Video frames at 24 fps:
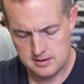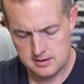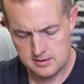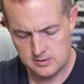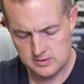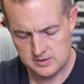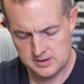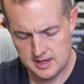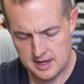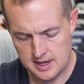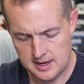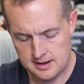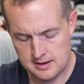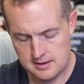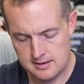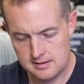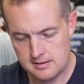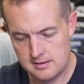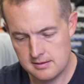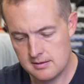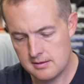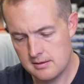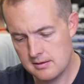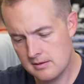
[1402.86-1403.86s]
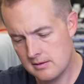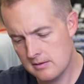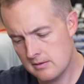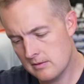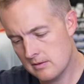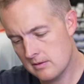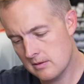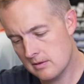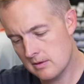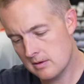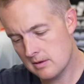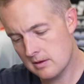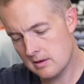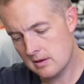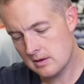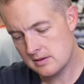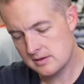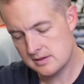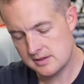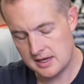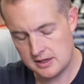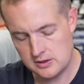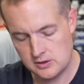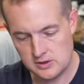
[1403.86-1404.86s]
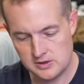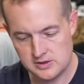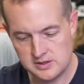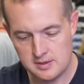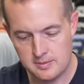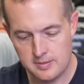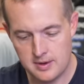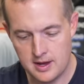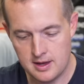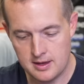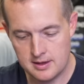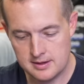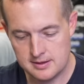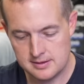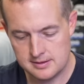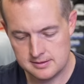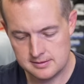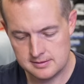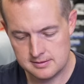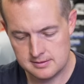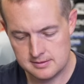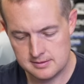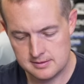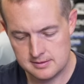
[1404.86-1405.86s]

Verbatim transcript: Who's that? Cedric Ceballos.